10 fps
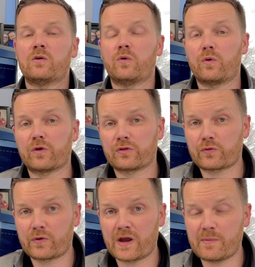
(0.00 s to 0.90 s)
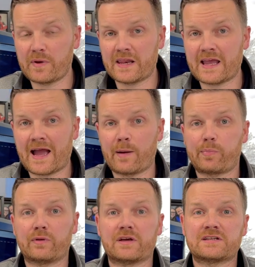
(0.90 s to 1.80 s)
We work with Create
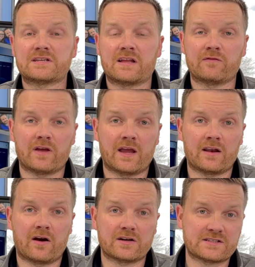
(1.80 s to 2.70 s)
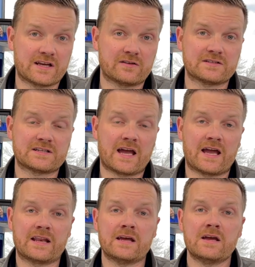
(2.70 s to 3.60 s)
Minneapolis and our sales
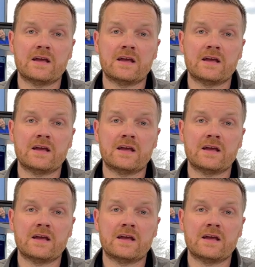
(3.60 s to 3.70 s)
side